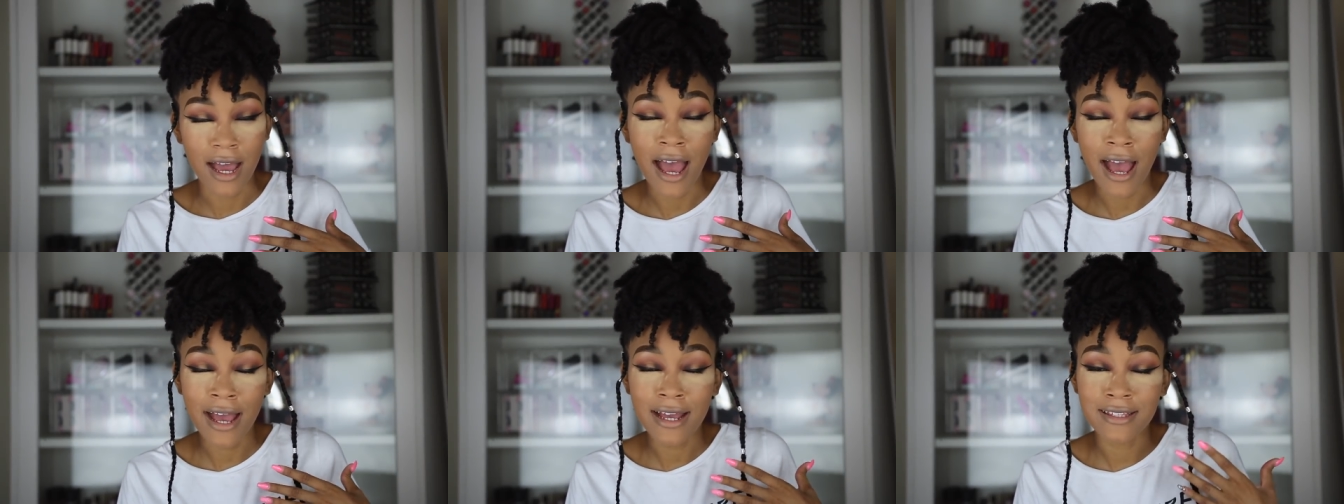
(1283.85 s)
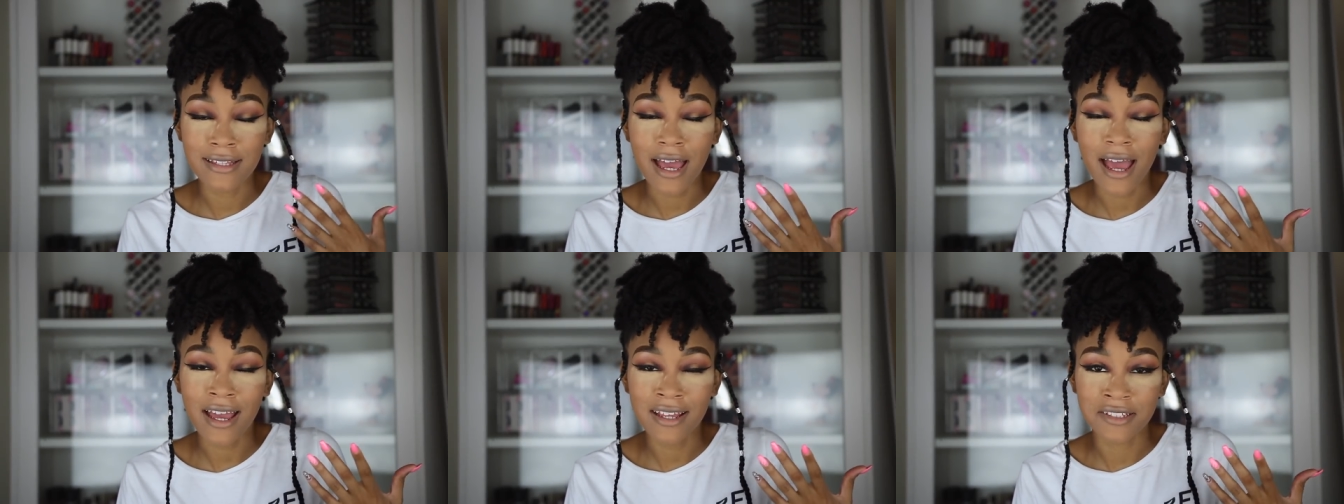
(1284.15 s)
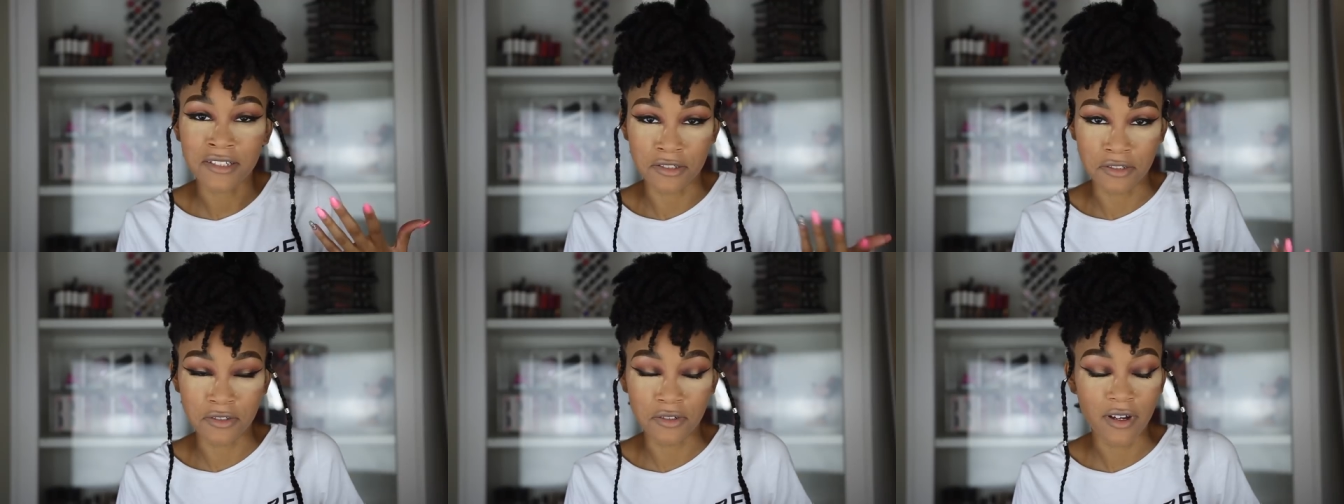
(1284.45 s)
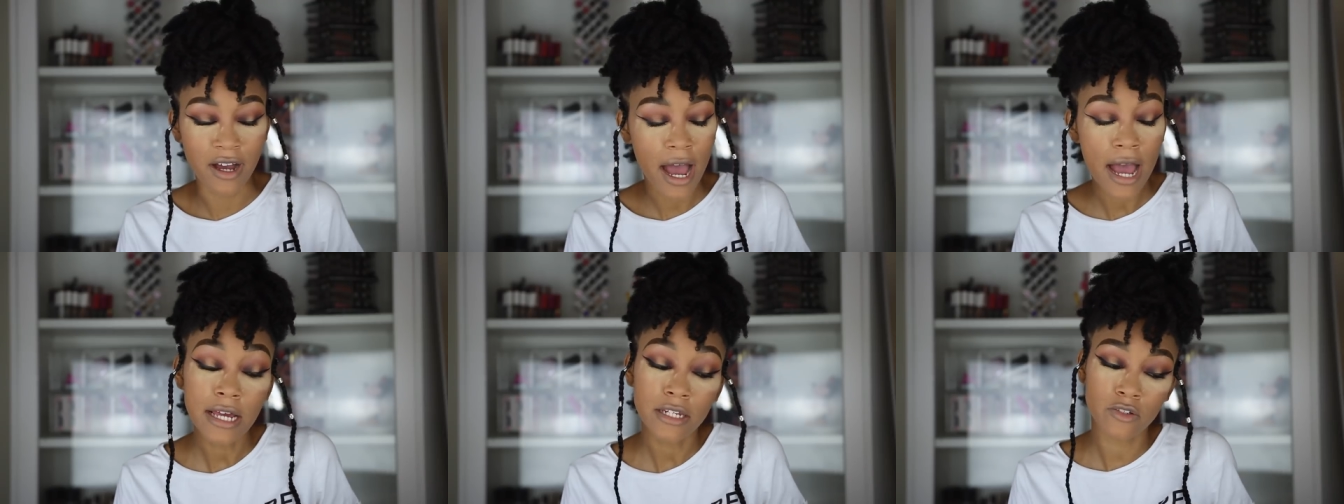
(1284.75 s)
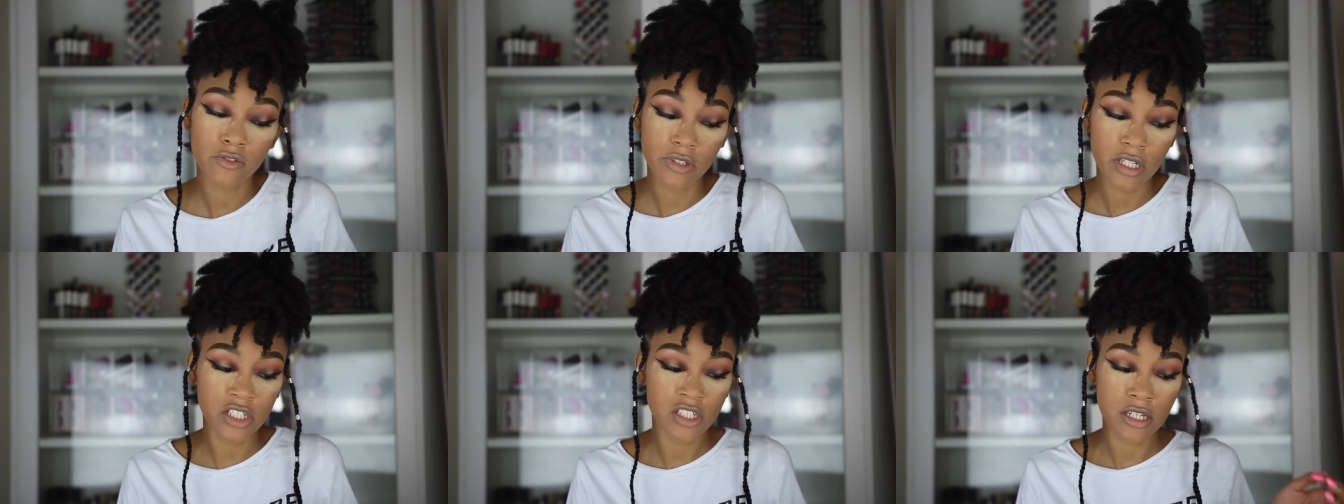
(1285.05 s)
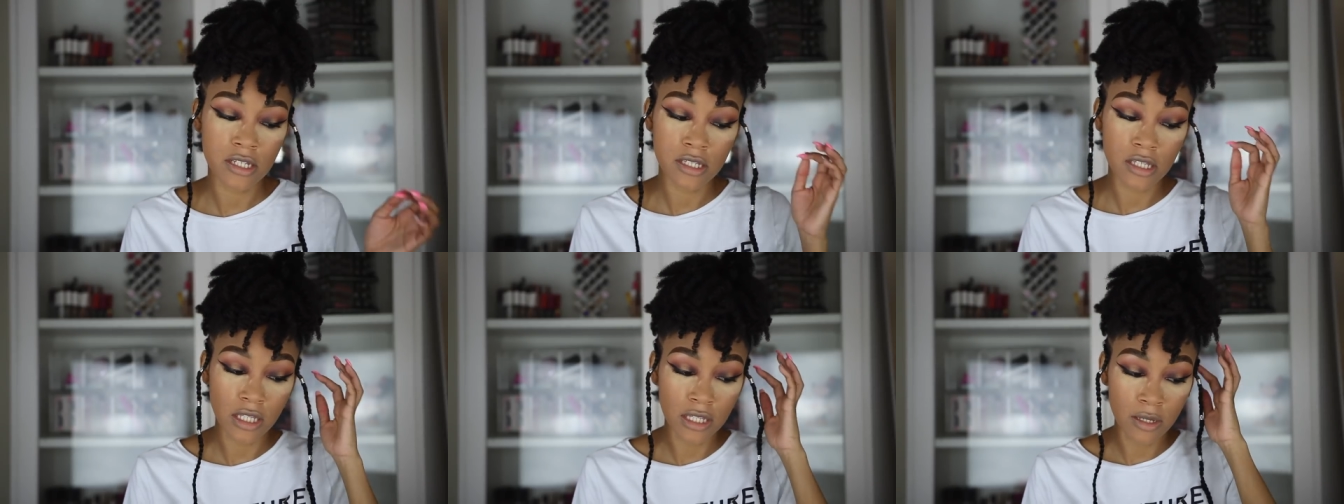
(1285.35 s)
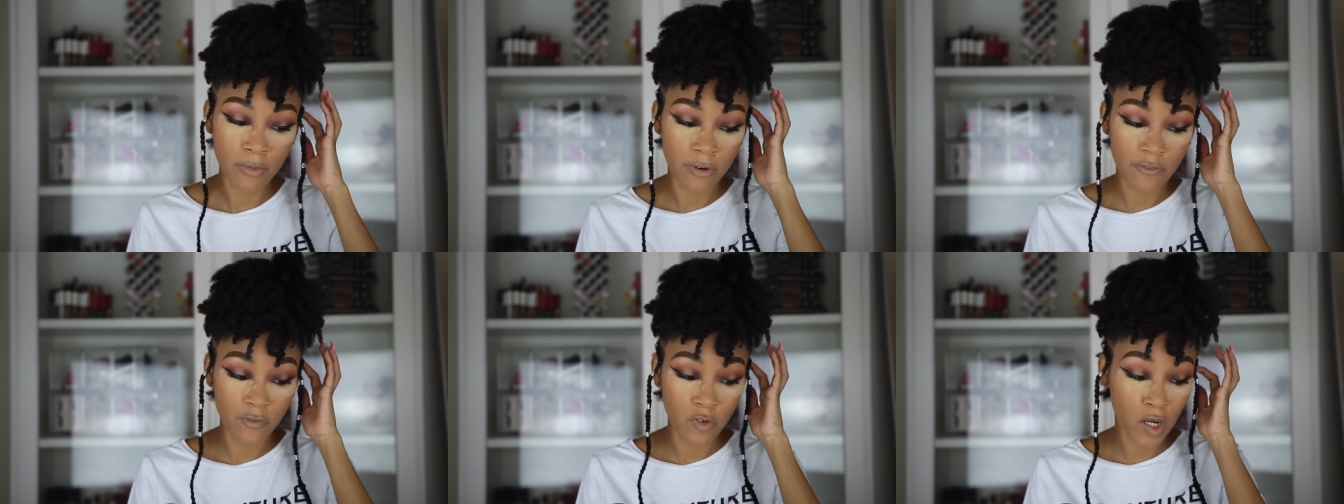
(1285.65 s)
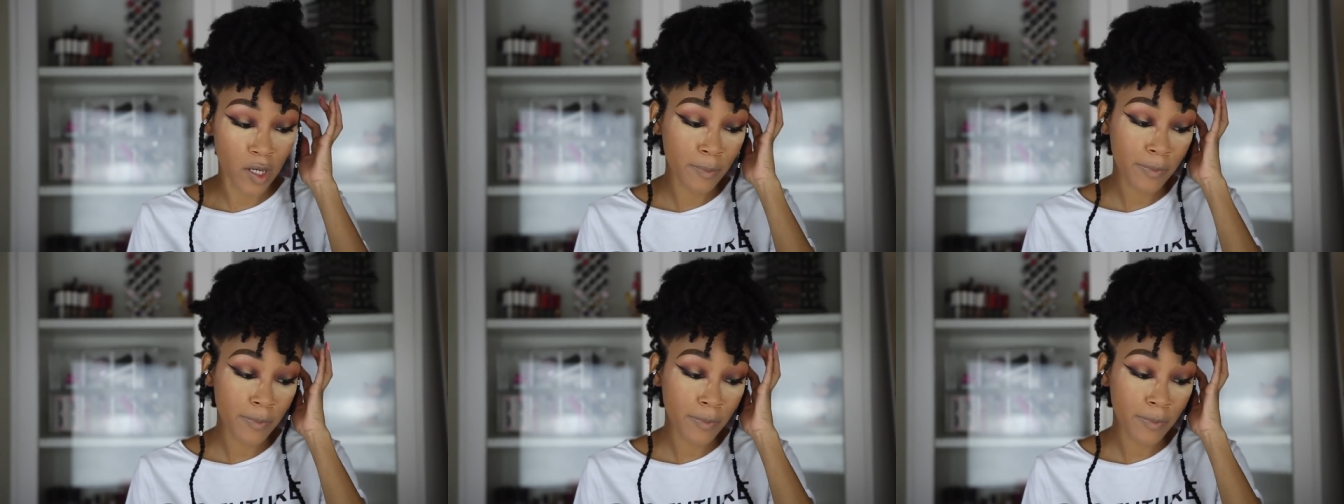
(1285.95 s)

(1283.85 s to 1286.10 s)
I, I do. I do think she's seen it before,